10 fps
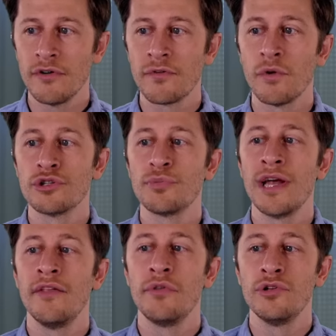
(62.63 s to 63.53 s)
Of course, we
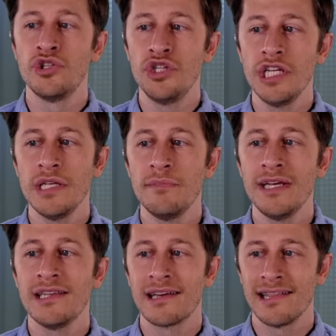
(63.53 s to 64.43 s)
had those
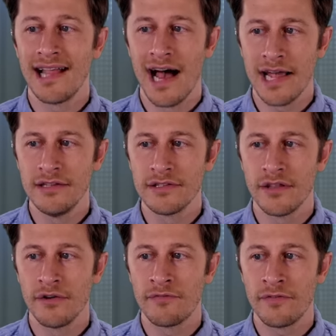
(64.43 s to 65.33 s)
GDP declines
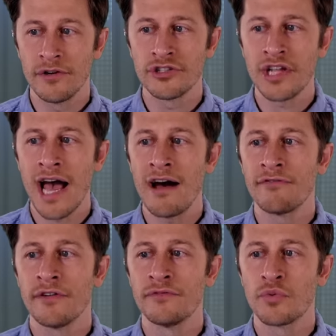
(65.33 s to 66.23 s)
in the first
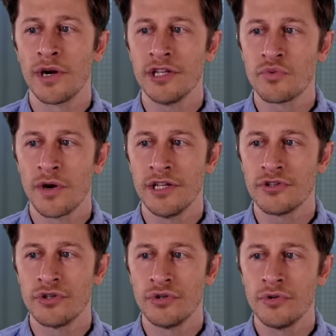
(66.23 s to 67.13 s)
half of
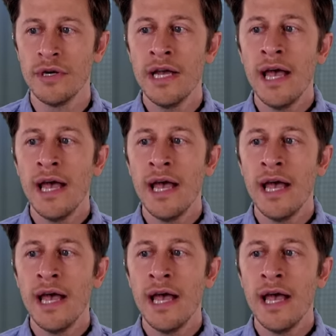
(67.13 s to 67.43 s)
2022,